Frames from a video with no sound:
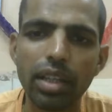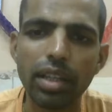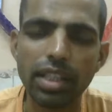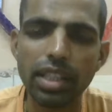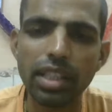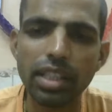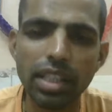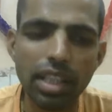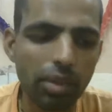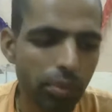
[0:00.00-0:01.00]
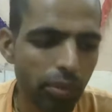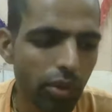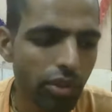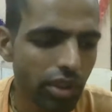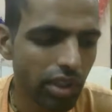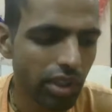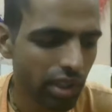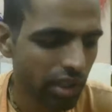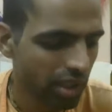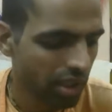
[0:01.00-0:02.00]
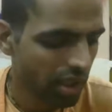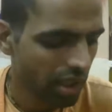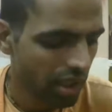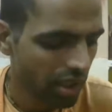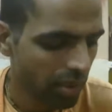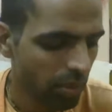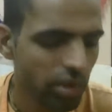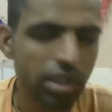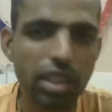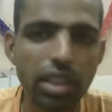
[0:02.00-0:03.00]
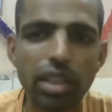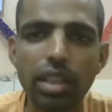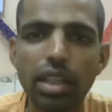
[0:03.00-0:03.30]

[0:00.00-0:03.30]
Teacher is the post position